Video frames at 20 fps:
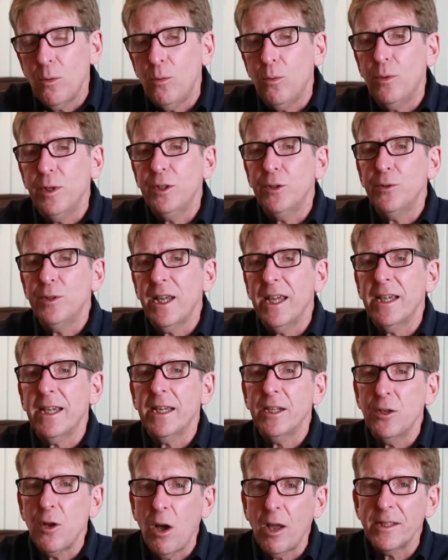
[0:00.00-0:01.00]
When you take a
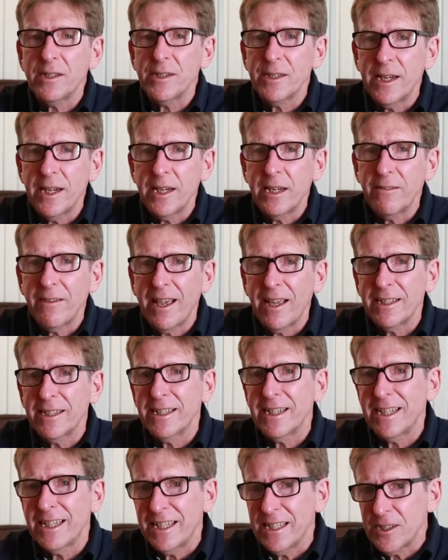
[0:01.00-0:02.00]
non-sedating
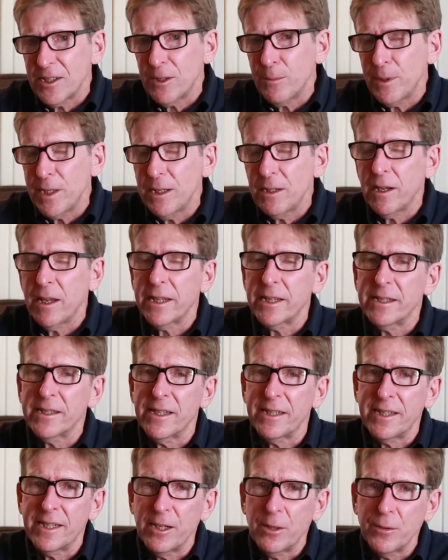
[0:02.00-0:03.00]
antihistamine like
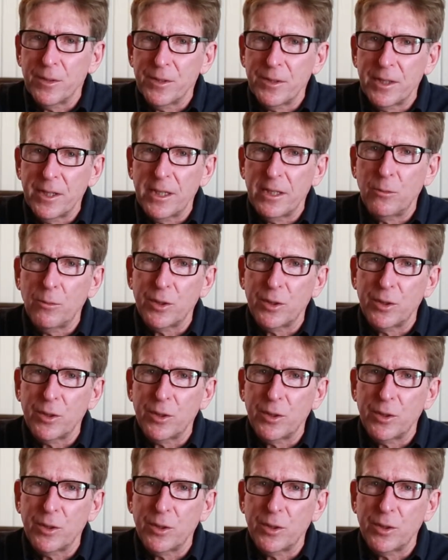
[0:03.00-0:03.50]
cetirizine,